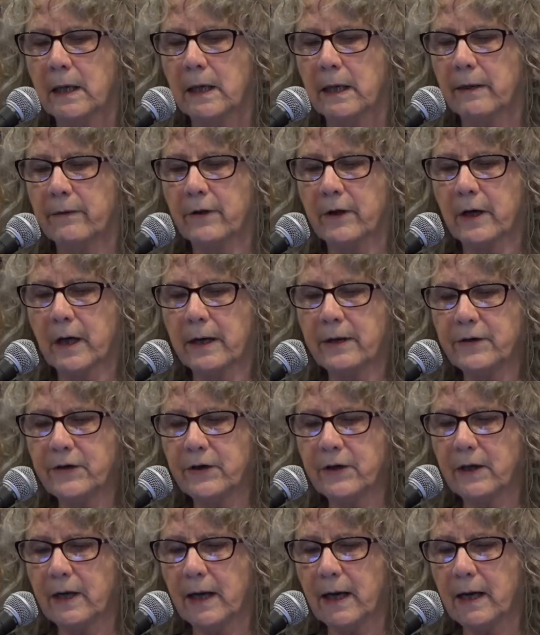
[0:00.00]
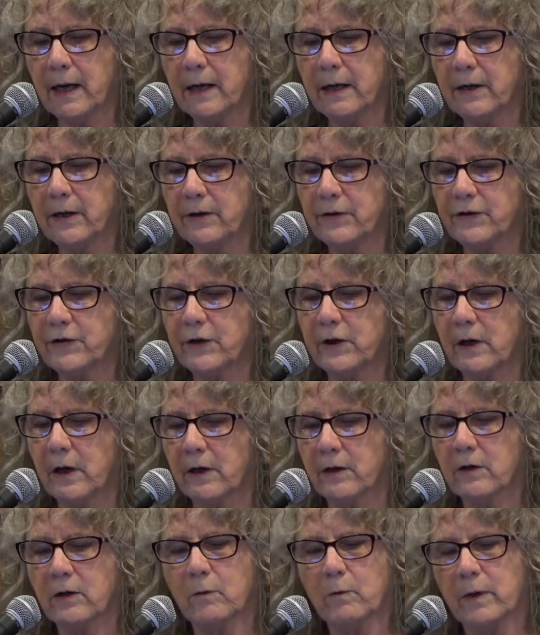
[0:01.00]
In the 1980s, he
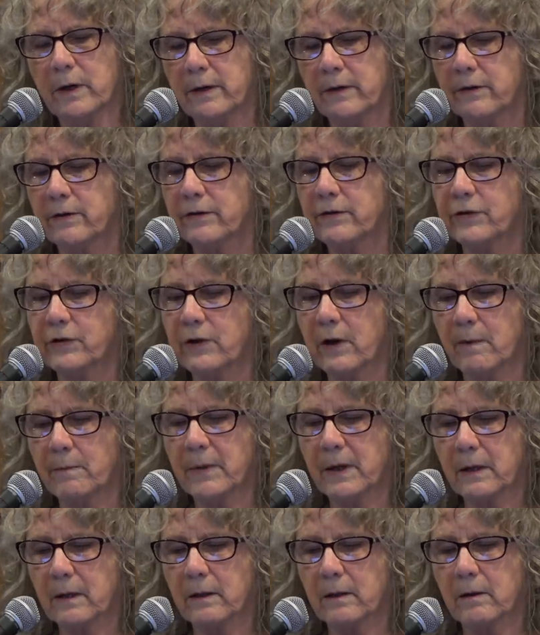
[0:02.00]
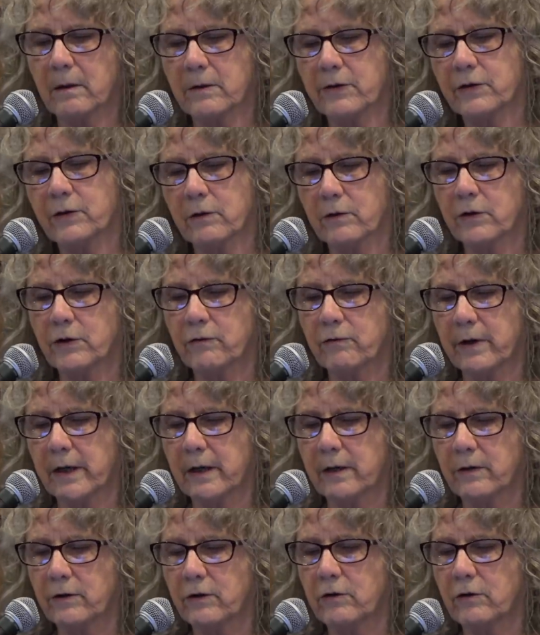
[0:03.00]
underwent stomach
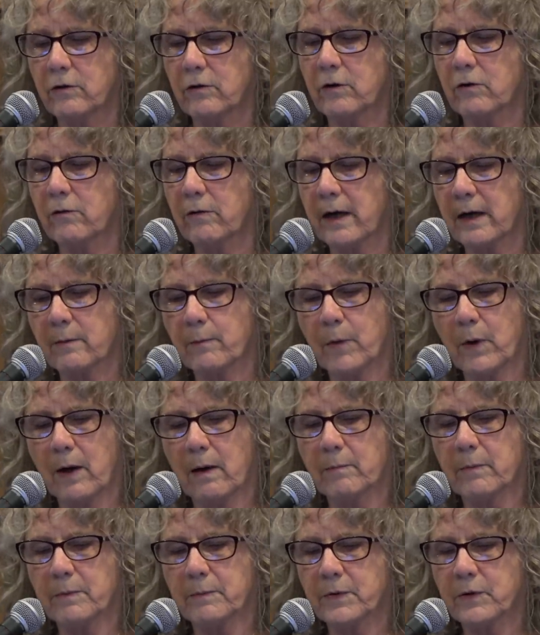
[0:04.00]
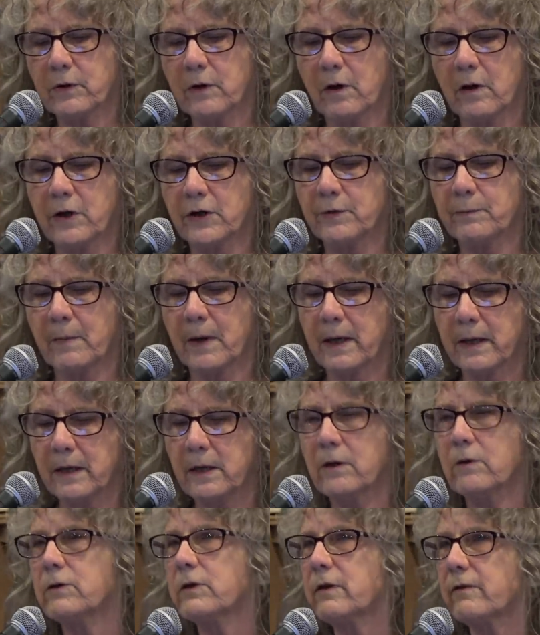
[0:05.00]
surgery to correct problems caused by
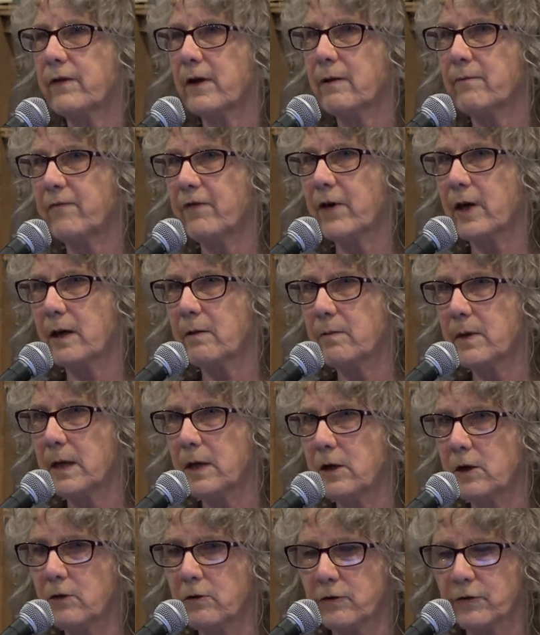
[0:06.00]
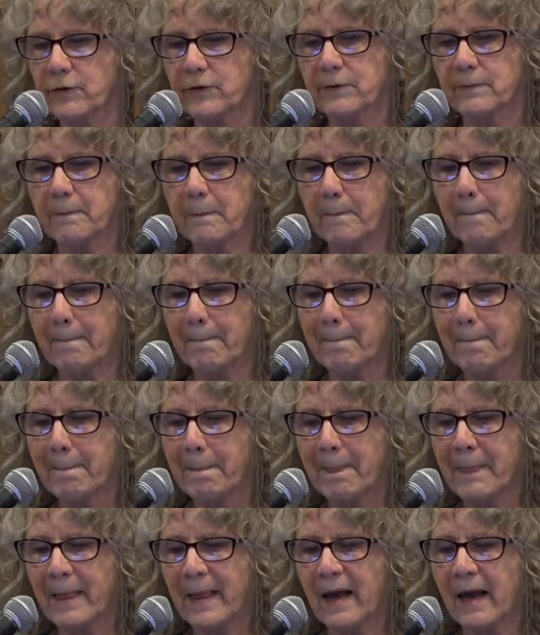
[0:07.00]
years of amphetamine use.
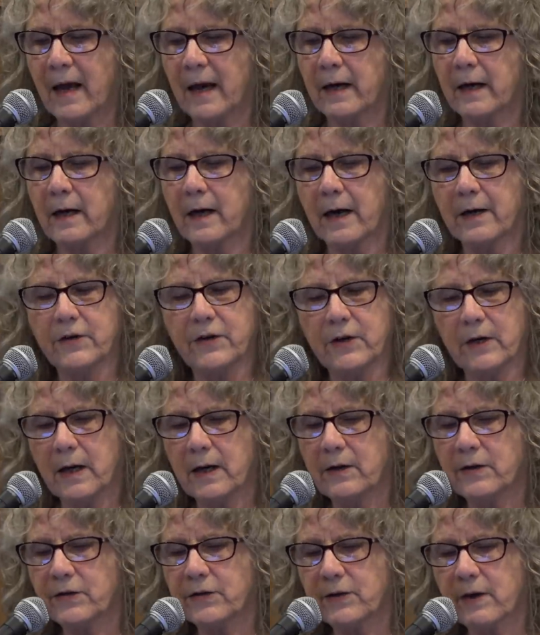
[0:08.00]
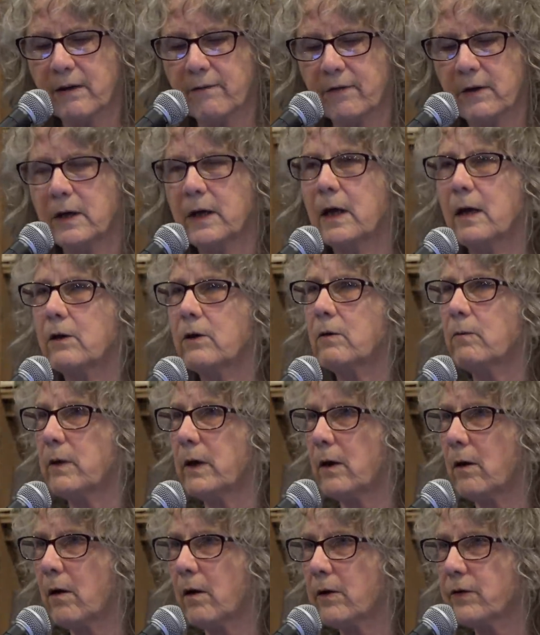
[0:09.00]
And in 1987, he
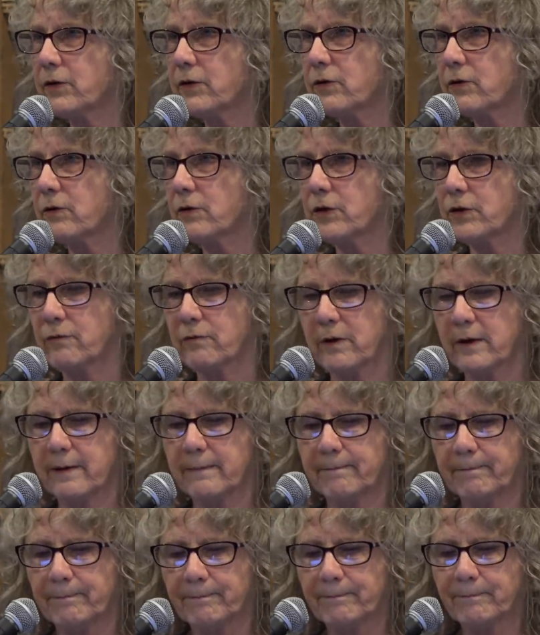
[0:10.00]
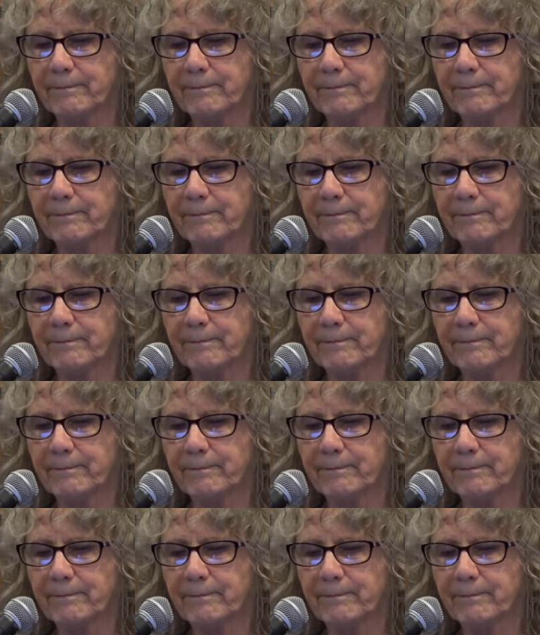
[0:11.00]
underwent heart surgery.